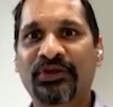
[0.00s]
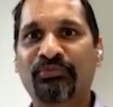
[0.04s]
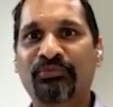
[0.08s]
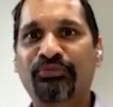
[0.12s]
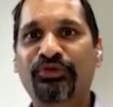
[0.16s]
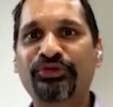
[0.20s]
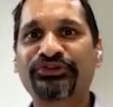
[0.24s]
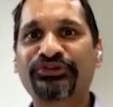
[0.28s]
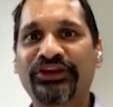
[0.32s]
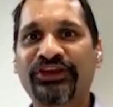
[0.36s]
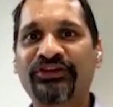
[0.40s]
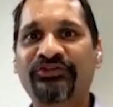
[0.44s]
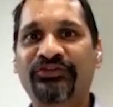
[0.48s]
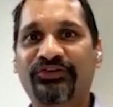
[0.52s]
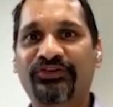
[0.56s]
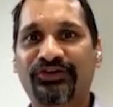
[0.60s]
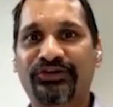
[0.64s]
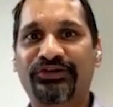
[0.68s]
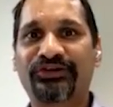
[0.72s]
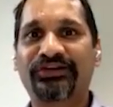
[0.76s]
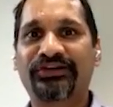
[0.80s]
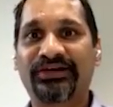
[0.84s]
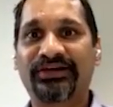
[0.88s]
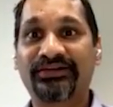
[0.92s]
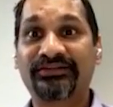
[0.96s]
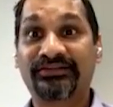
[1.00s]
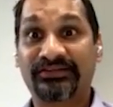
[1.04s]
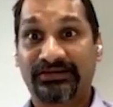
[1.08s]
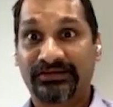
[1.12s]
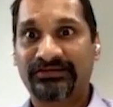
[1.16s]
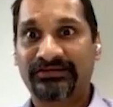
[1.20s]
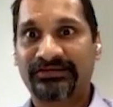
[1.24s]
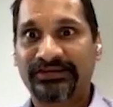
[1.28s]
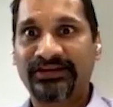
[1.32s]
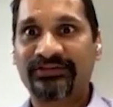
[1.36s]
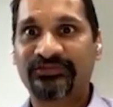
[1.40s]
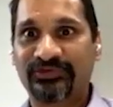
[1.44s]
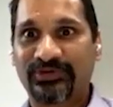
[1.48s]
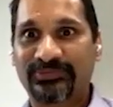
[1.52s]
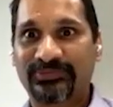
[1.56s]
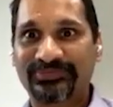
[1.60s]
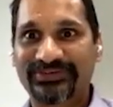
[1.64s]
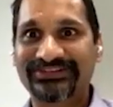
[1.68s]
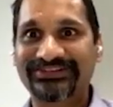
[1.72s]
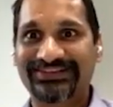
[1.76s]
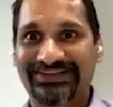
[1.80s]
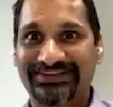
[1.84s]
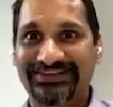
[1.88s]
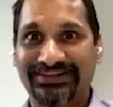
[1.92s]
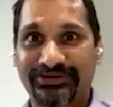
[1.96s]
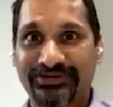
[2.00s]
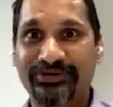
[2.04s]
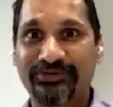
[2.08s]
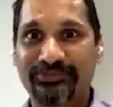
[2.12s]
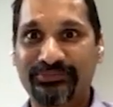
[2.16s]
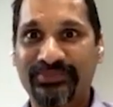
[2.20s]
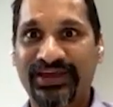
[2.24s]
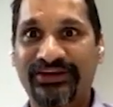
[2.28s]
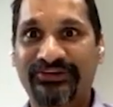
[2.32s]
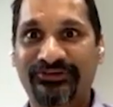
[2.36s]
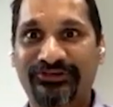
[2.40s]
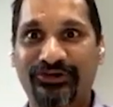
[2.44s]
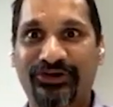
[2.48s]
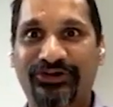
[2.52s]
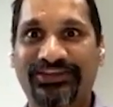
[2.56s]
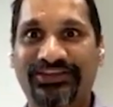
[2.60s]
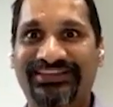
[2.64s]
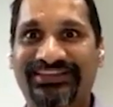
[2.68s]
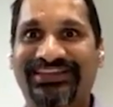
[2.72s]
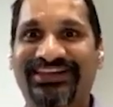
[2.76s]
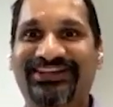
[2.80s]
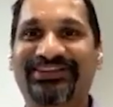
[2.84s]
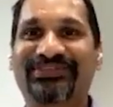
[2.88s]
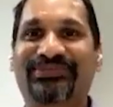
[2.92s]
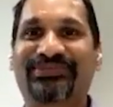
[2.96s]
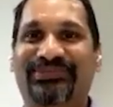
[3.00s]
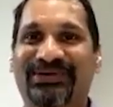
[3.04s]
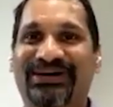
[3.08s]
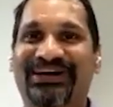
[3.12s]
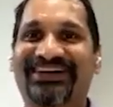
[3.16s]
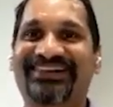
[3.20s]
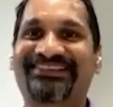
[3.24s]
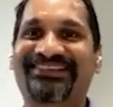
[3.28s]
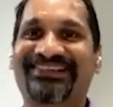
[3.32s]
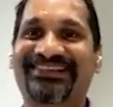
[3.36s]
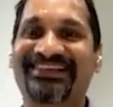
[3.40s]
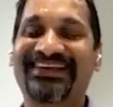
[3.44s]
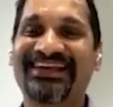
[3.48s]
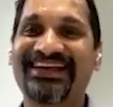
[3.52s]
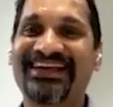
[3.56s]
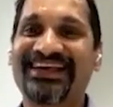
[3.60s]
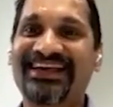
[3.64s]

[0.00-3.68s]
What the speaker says: pushing for success for Prashanth, make sure that this works.